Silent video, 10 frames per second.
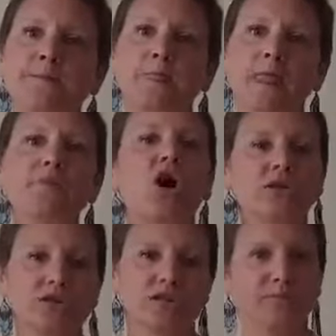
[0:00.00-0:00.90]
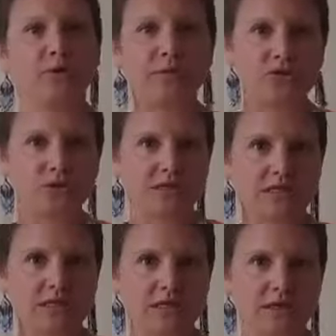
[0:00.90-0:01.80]
I'm conscious about my
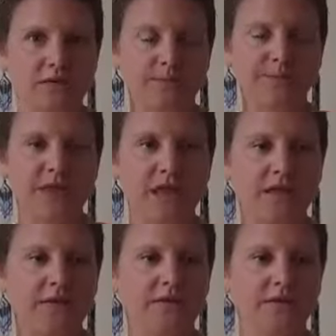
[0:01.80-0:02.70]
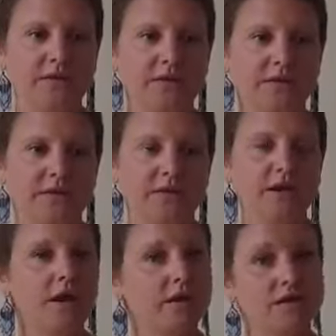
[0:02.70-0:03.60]
choices here. And
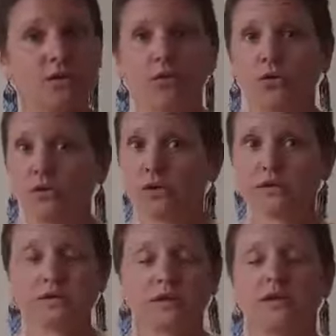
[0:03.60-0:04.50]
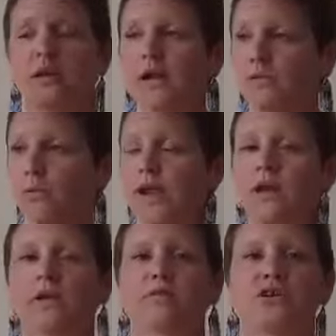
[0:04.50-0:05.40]
God, it's a weight
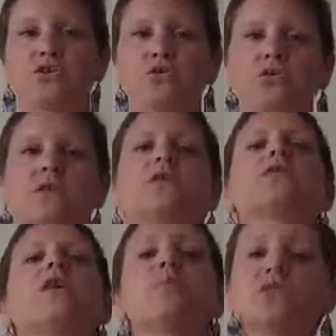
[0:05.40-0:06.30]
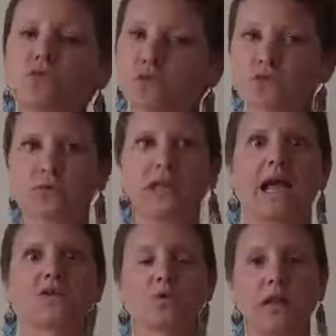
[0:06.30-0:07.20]
off my shoulders. I just felt my shoulders
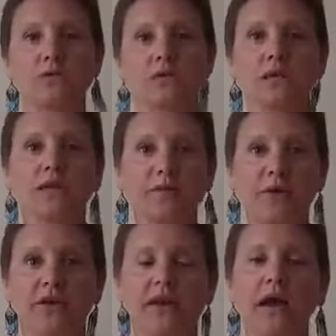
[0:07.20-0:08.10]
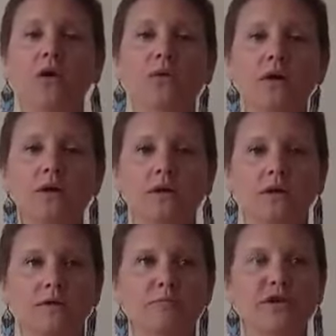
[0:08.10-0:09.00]
relax while I was thinking about it, how
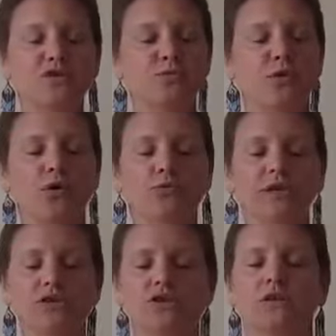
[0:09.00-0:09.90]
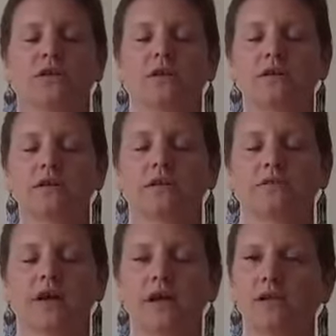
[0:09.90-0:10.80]
much more rich and
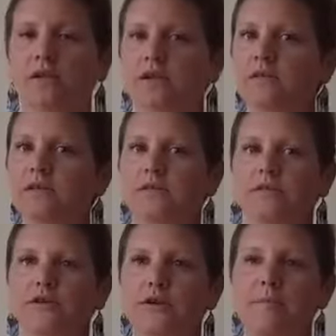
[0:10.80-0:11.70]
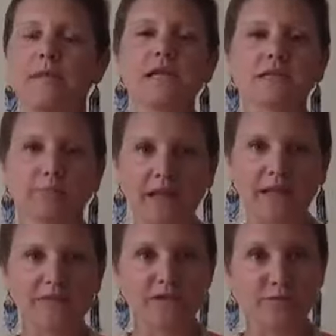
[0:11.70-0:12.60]
vital and amazing my
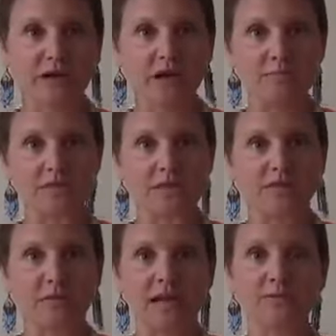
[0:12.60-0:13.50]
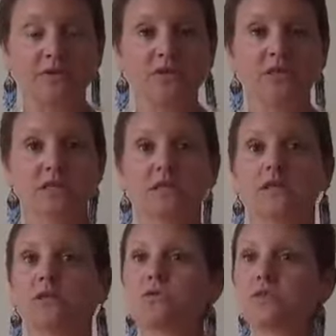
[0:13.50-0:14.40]
life has become since I've been able to just
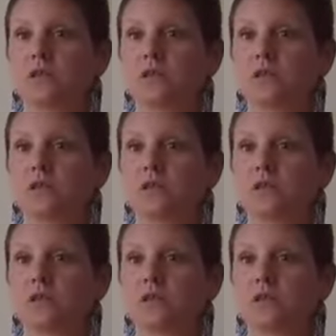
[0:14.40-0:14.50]
loosen